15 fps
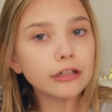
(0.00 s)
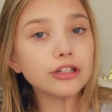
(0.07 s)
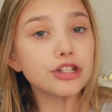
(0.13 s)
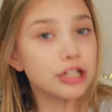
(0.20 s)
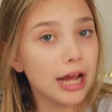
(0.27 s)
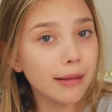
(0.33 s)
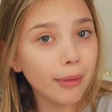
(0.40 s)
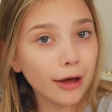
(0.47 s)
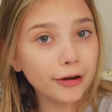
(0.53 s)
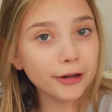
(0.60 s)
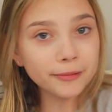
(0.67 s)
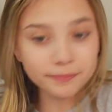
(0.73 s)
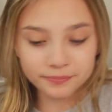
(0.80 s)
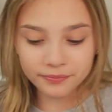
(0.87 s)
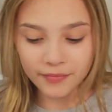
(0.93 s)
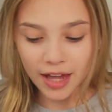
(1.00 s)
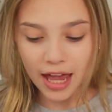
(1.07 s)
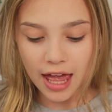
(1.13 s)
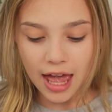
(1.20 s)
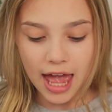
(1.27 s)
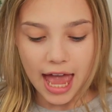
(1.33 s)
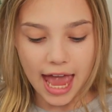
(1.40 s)
shea butter
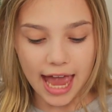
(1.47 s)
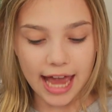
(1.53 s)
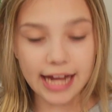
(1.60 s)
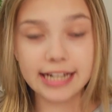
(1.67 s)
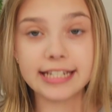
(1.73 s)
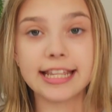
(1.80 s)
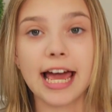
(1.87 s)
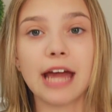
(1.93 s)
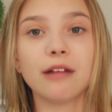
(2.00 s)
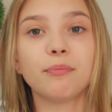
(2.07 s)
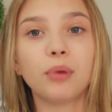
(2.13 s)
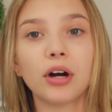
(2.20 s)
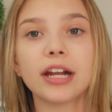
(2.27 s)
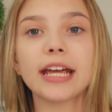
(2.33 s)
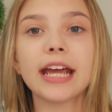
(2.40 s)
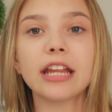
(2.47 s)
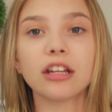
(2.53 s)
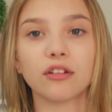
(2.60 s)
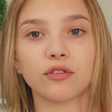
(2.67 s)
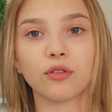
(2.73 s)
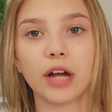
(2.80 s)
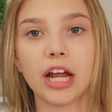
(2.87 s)
and then put it in
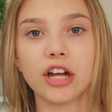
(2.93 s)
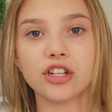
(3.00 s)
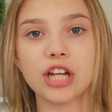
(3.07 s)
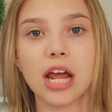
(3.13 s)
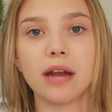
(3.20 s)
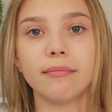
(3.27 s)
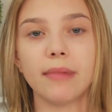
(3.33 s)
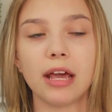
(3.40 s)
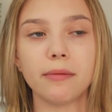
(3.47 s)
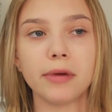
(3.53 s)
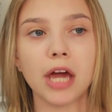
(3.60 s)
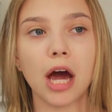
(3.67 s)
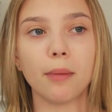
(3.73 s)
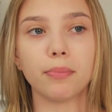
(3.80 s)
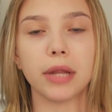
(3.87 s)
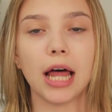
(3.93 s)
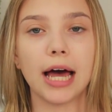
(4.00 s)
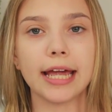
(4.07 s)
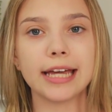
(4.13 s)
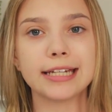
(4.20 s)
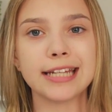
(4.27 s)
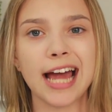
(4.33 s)
the fridge and maybe
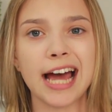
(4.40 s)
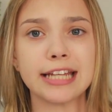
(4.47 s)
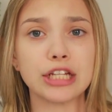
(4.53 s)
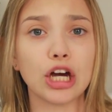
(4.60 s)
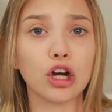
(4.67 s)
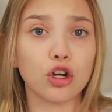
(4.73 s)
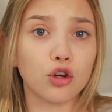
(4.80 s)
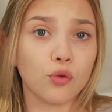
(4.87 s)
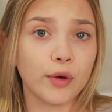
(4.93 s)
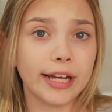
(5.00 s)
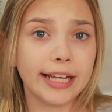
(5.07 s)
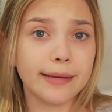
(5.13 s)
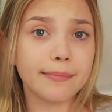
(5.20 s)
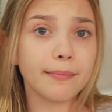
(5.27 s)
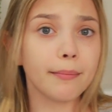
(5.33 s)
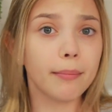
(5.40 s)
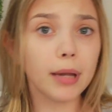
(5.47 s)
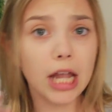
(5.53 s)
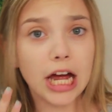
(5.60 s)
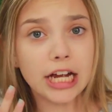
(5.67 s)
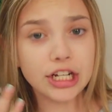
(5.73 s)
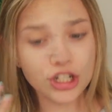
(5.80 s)
apply it as a cream
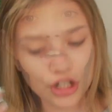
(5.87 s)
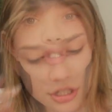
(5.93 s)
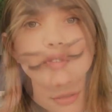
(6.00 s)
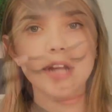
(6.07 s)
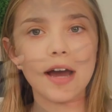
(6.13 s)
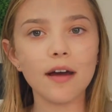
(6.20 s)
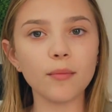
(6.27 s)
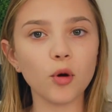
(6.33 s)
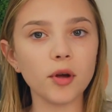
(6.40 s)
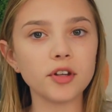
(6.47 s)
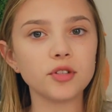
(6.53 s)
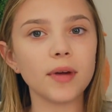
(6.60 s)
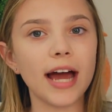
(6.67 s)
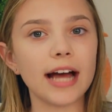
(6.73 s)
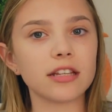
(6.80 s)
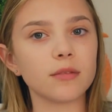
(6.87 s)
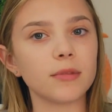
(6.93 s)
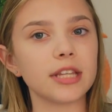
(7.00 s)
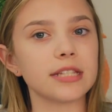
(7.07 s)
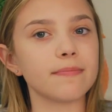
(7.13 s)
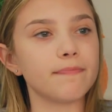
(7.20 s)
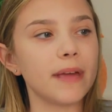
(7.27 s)
blush. So now I'm going to add some of
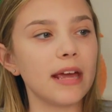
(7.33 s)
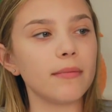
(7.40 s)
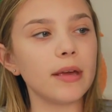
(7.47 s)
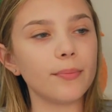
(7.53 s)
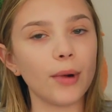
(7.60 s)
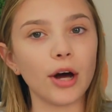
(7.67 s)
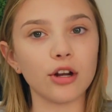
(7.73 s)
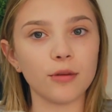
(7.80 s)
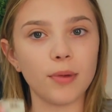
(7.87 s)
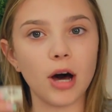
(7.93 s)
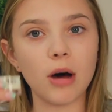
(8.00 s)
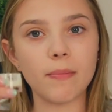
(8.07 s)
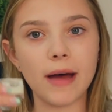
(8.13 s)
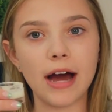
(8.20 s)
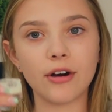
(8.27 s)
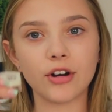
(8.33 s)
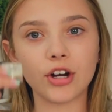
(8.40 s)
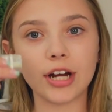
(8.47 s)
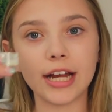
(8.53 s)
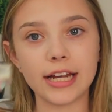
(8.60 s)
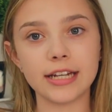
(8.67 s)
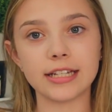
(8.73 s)
this baby bottle pop
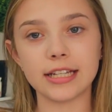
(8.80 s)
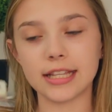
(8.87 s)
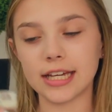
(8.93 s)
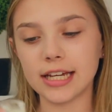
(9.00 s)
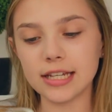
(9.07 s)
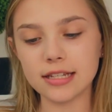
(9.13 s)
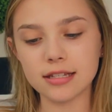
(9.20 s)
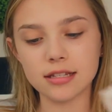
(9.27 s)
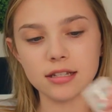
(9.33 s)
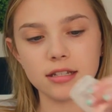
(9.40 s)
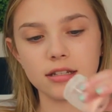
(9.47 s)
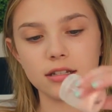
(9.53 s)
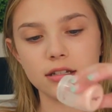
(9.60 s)
powder into this